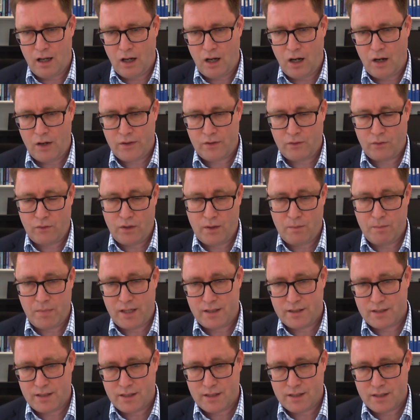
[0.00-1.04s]
either on the
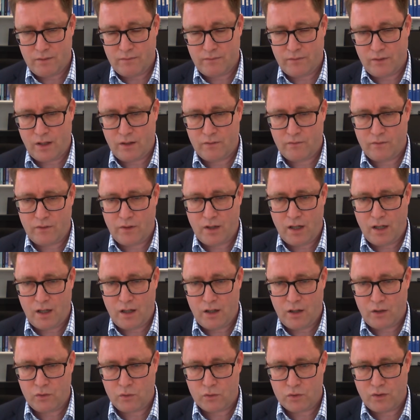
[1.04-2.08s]
basis of
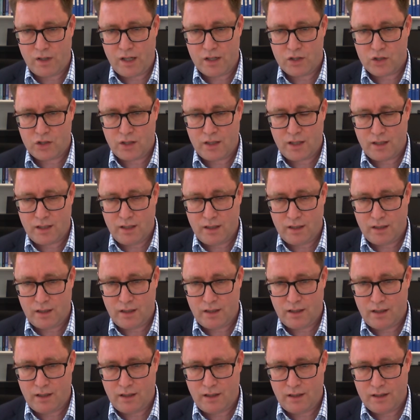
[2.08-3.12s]
an alteration in
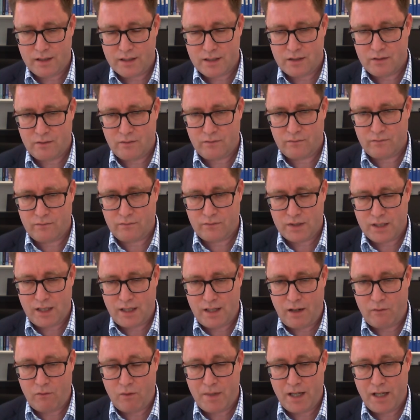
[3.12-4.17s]
a list of
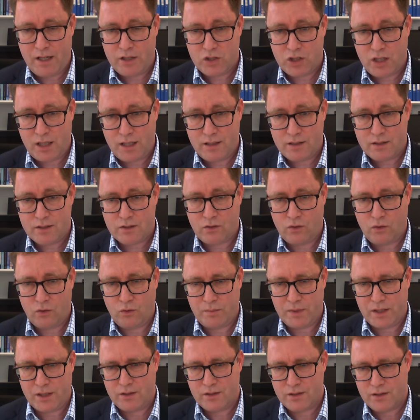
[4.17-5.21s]
DNA repair genes
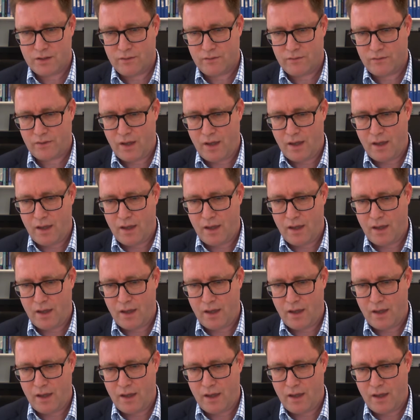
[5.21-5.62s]
or because of